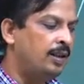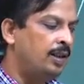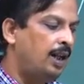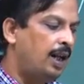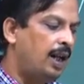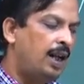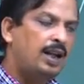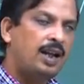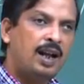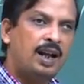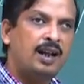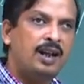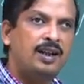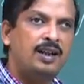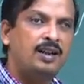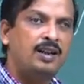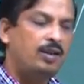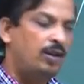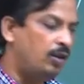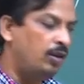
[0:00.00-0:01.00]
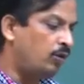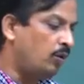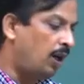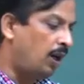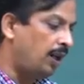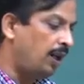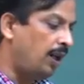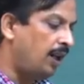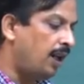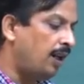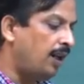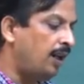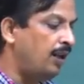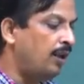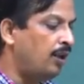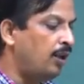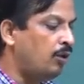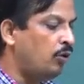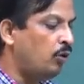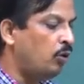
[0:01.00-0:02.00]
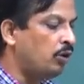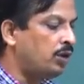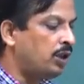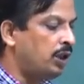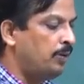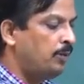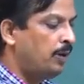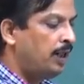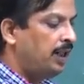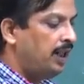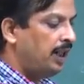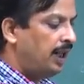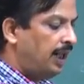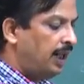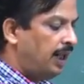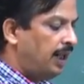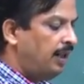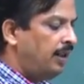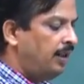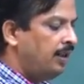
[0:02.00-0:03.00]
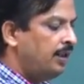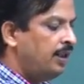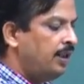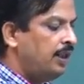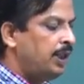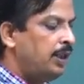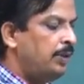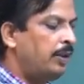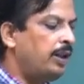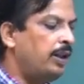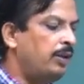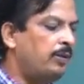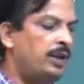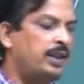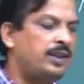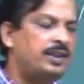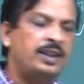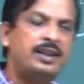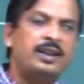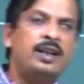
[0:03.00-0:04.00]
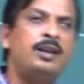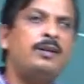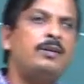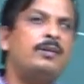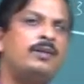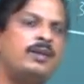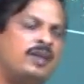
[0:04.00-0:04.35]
and Rn equal to RL equal to rho C by An divided by ZL.